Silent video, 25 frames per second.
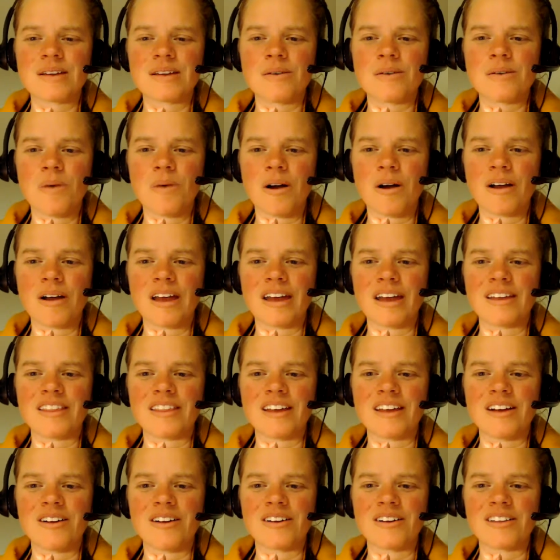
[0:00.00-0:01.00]
walking
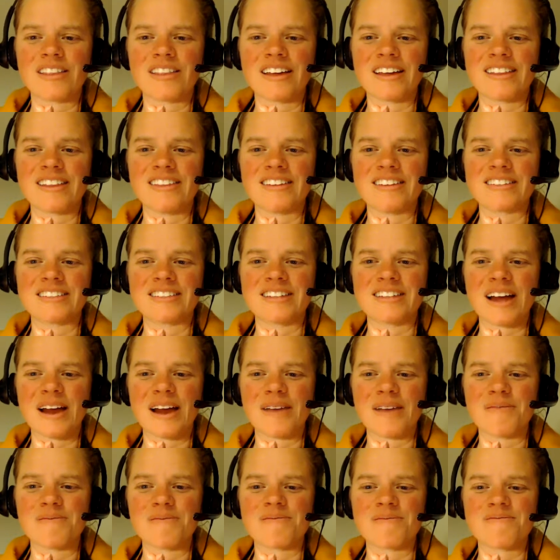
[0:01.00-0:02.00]
the earth at this
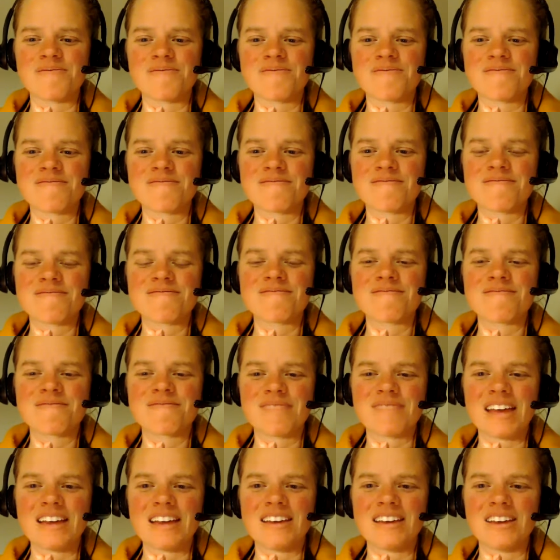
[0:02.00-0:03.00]
time.
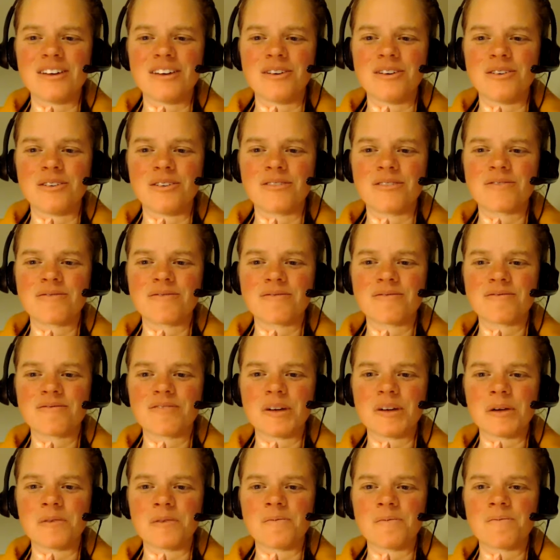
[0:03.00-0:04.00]
Thank you
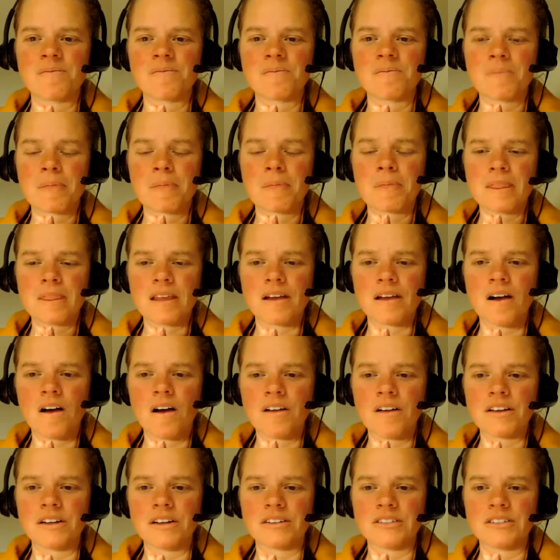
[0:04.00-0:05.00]
for
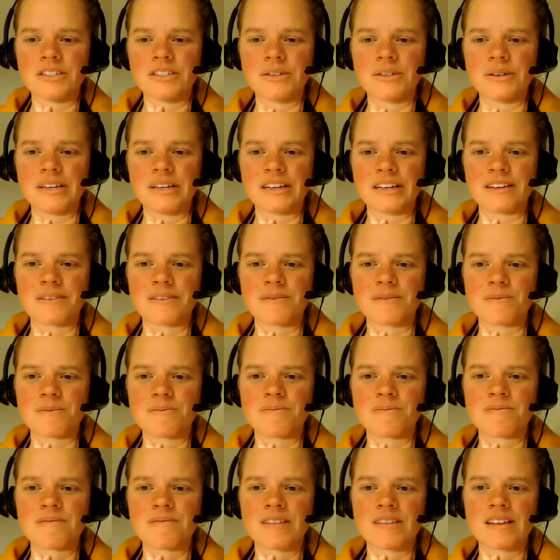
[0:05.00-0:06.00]
all you're doing
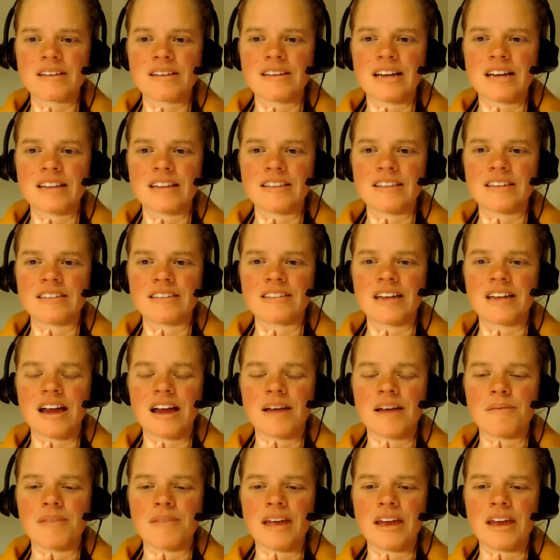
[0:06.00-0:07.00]
at this
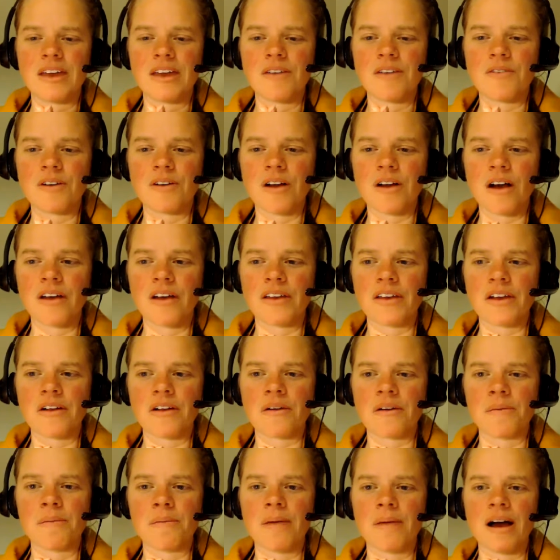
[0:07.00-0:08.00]
time. Thank you for all you're
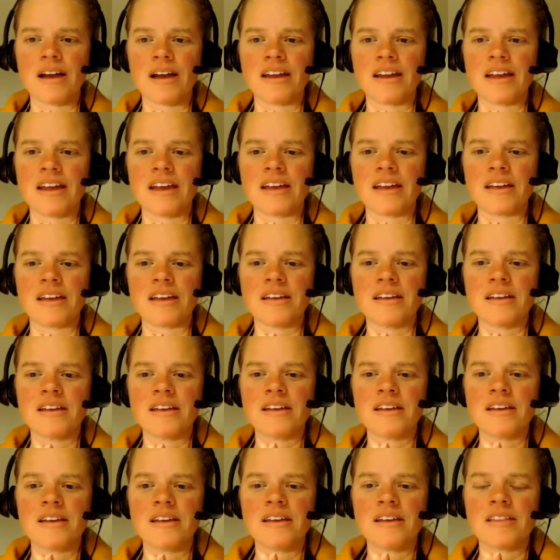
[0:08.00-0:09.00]
embodying.
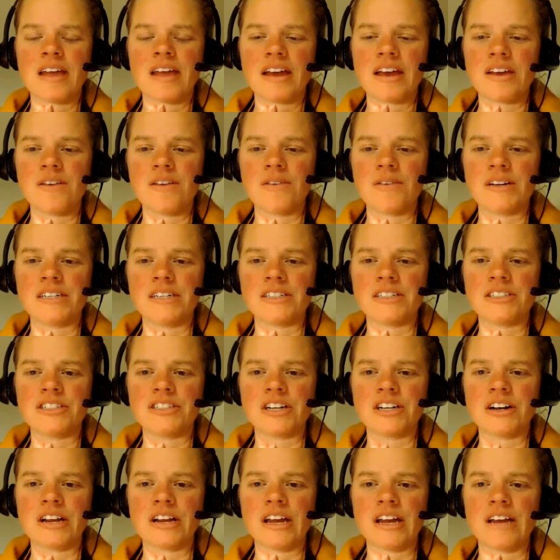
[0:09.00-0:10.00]
Thank you for your
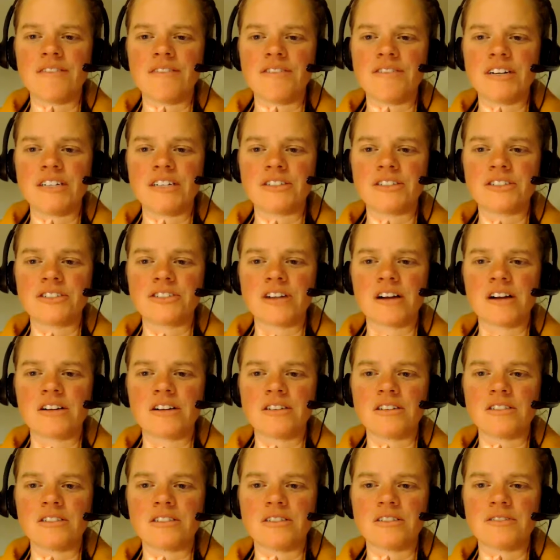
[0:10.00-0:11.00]
journey and for your
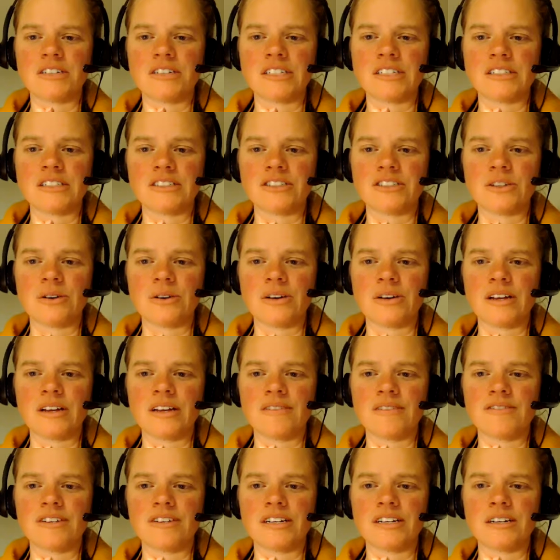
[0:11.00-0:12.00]
struggles and for your joy
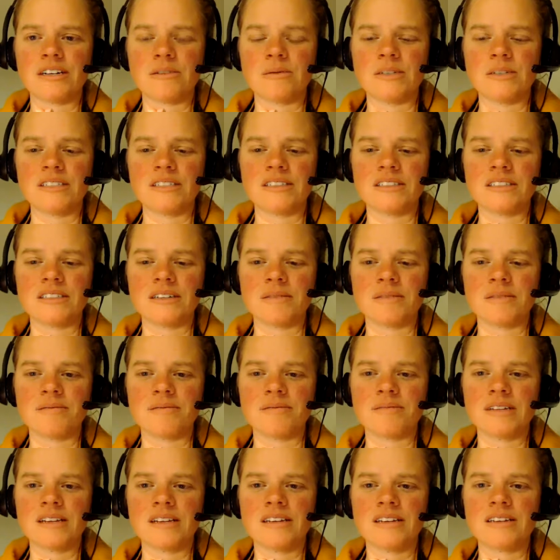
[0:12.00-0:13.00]
and for your wisdom.
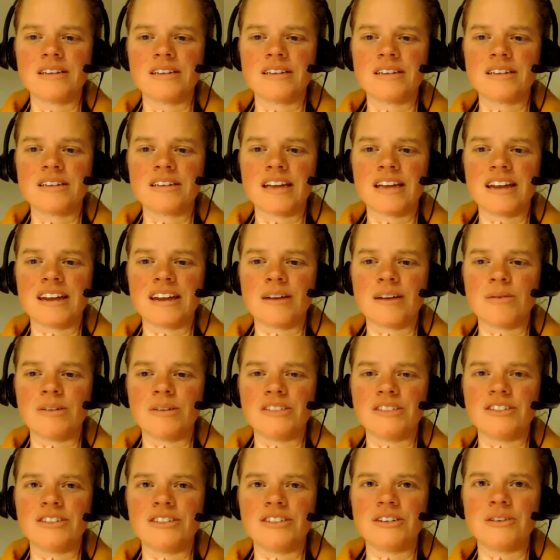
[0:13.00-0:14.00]
And I
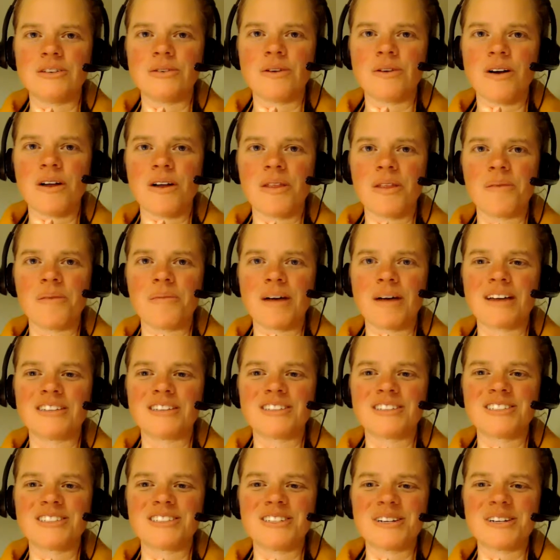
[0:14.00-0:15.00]
wish you all the
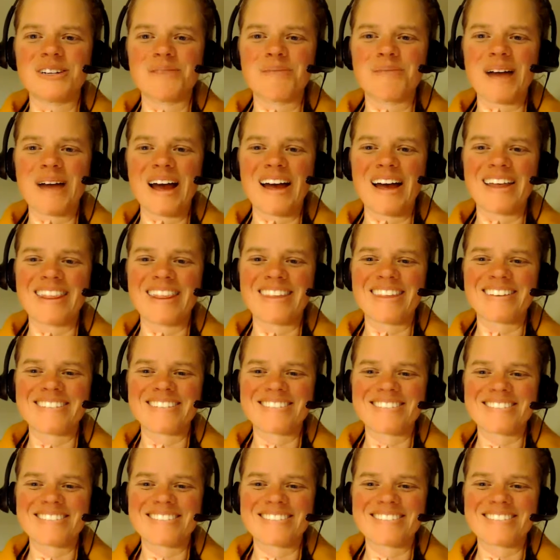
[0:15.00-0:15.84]
best in your path.